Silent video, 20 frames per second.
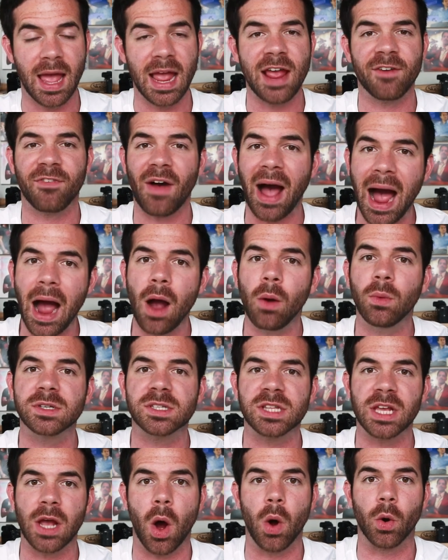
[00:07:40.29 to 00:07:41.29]
If I
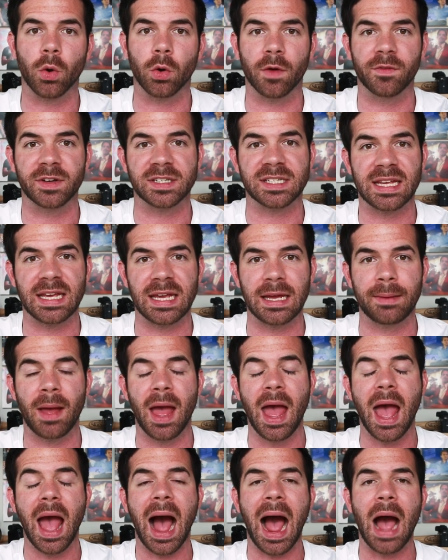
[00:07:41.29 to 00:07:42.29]
was the owner of a team,
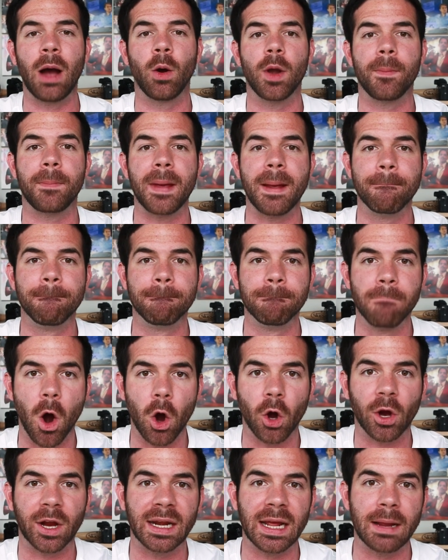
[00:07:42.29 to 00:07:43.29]
I would be
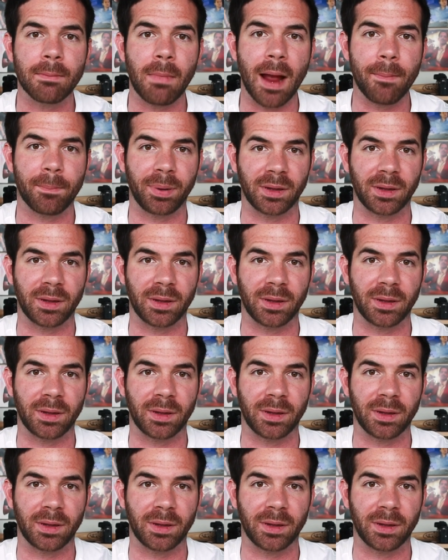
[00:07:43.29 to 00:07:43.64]
marketing my